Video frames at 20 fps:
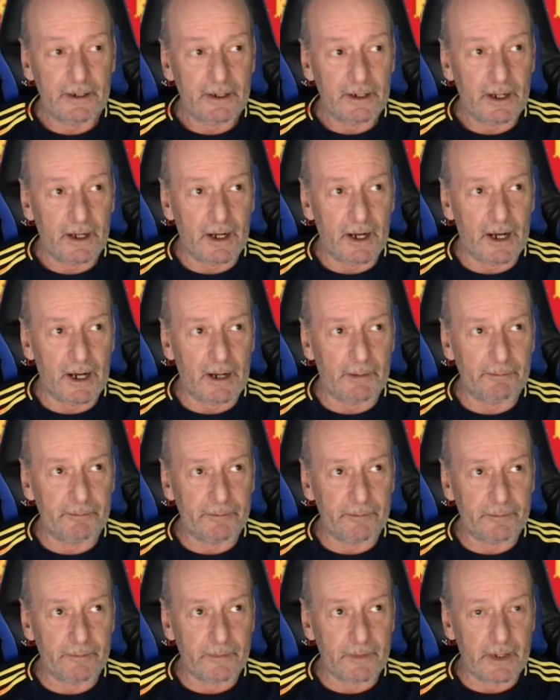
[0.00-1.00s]

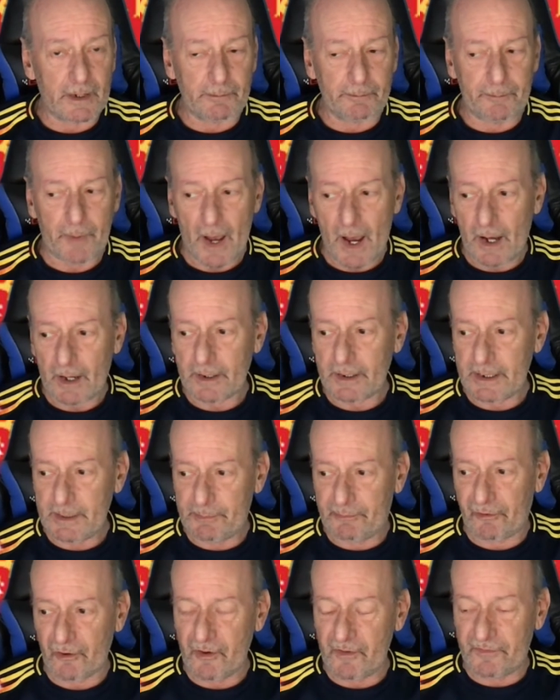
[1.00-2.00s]
but he
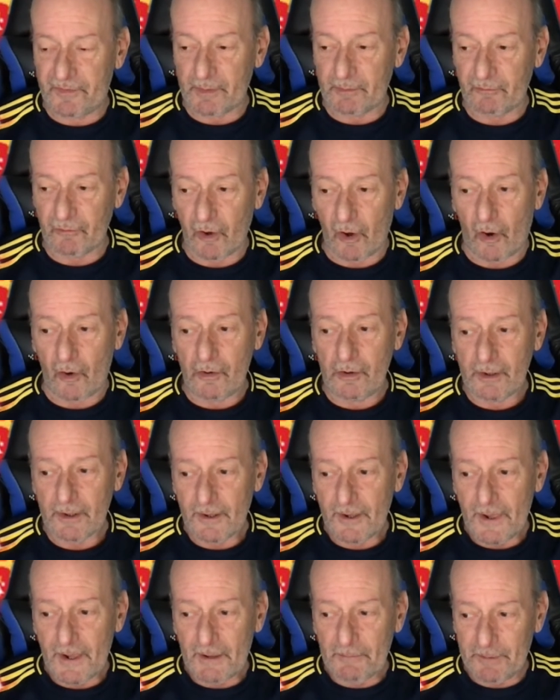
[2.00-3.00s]
proved them wrong,
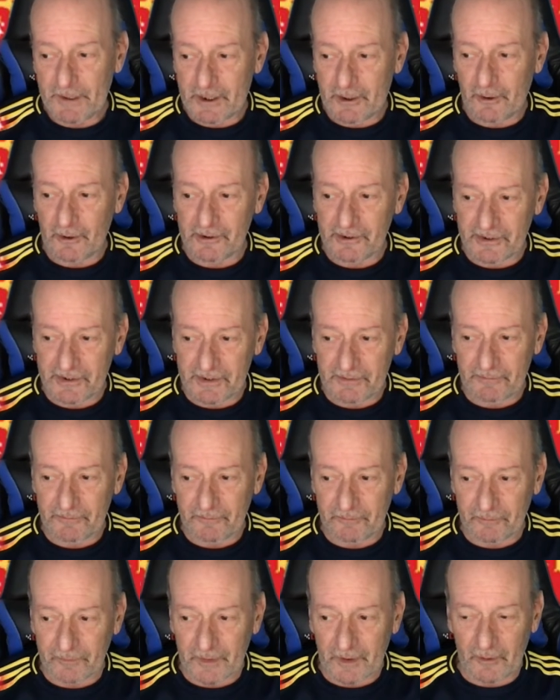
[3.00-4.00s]
because
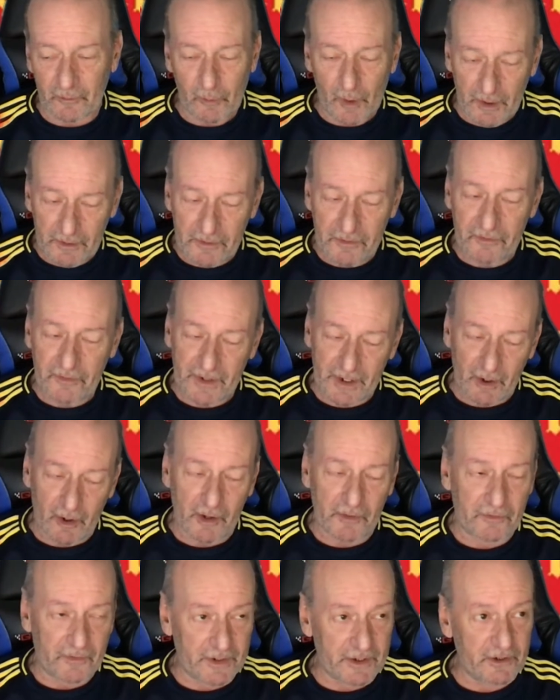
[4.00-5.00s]
the one thing I
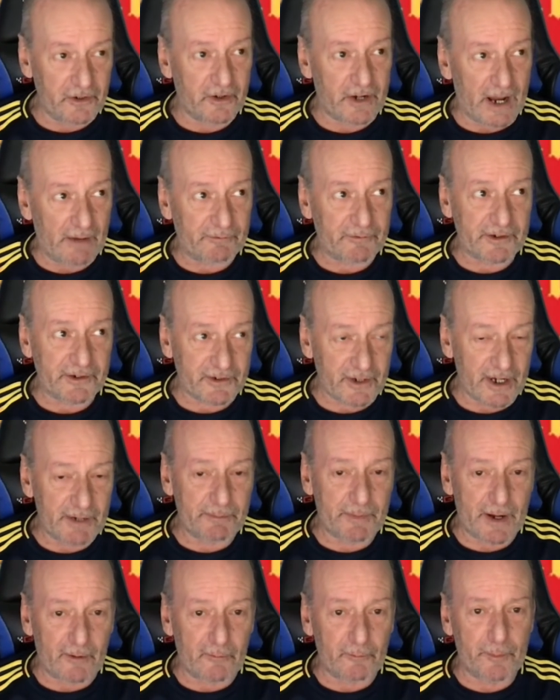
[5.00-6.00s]
think you have to say
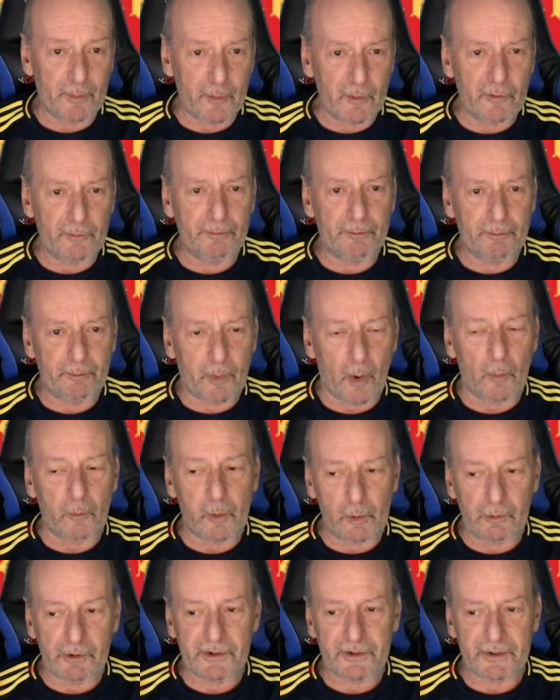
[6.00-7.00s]
about Bob
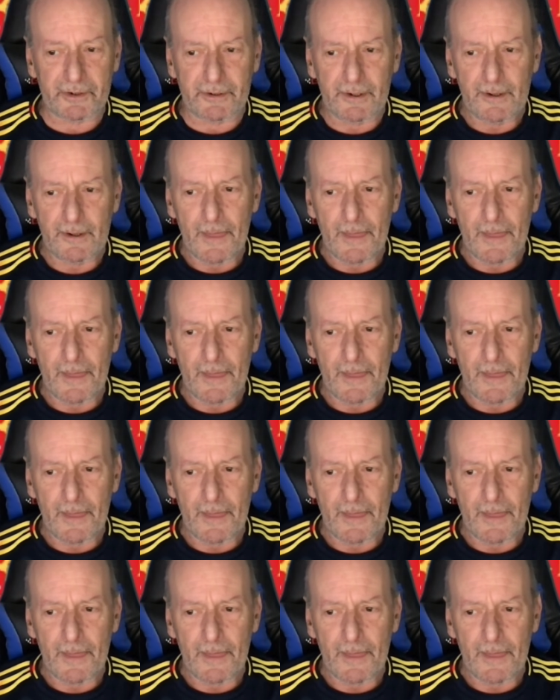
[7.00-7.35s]
Wilson,